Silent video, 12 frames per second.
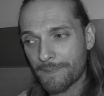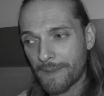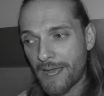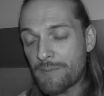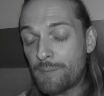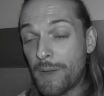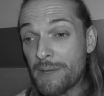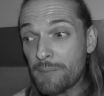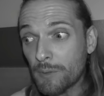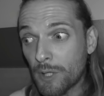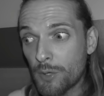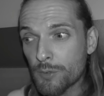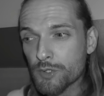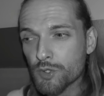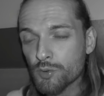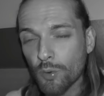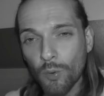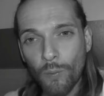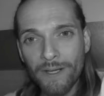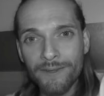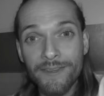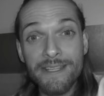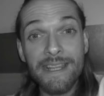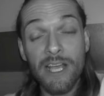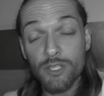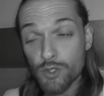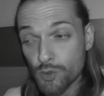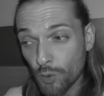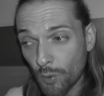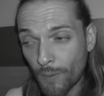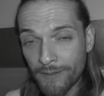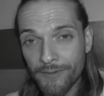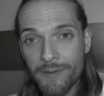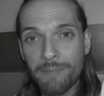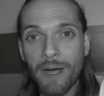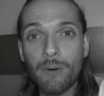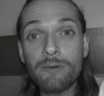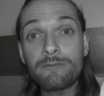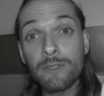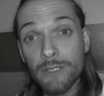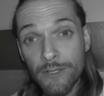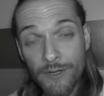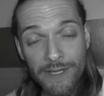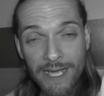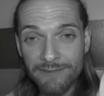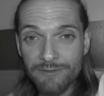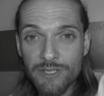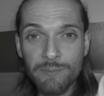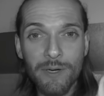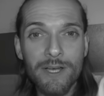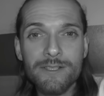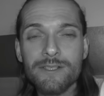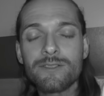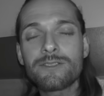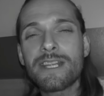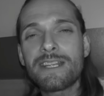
And people who are so wealthy, they are so wealthy and powerful that the average person doesn't